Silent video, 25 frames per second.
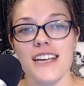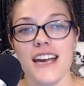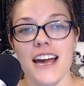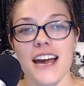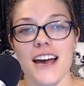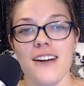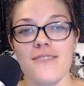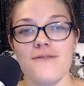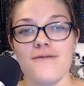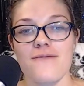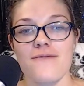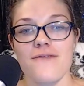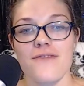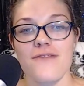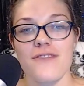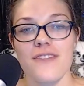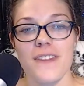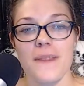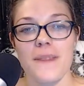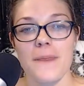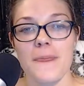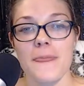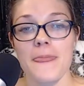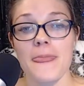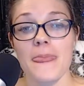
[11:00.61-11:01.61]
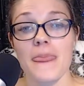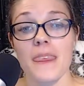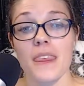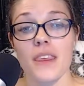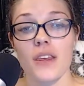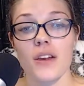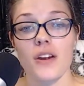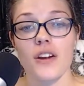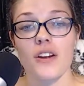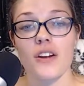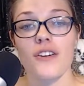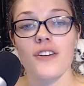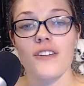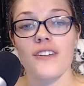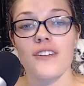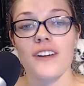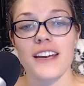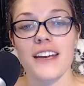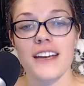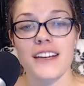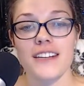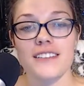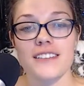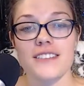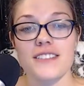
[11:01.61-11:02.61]
app. You're
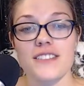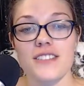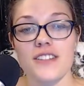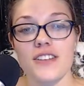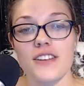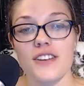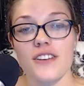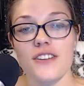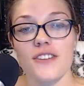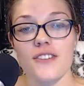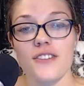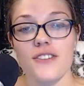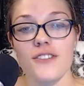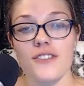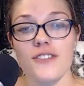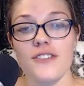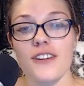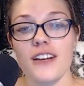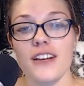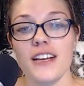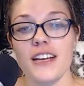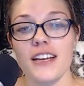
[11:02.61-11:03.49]
going to